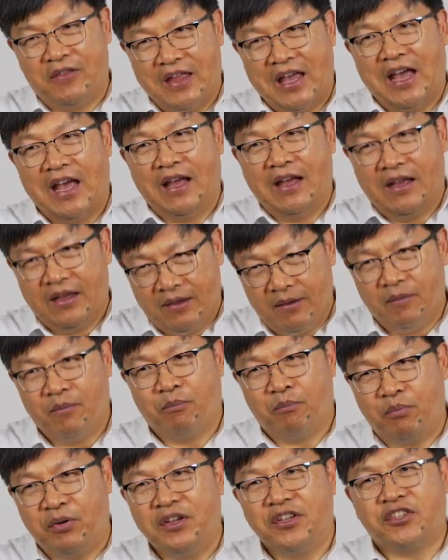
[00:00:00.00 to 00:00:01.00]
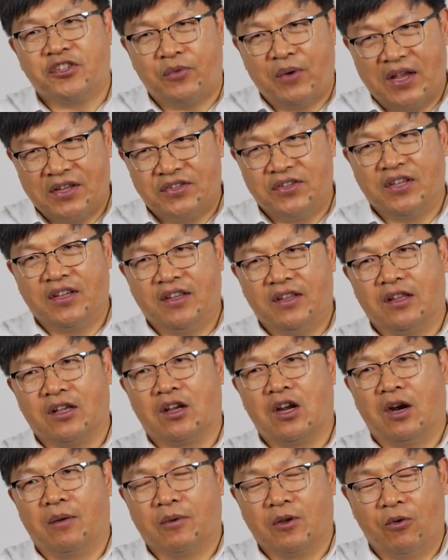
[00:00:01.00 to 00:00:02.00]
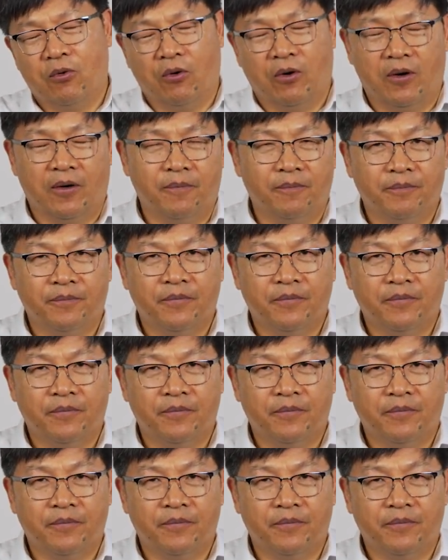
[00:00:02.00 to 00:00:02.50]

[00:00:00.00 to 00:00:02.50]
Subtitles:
that pre-stretching in the carbon core.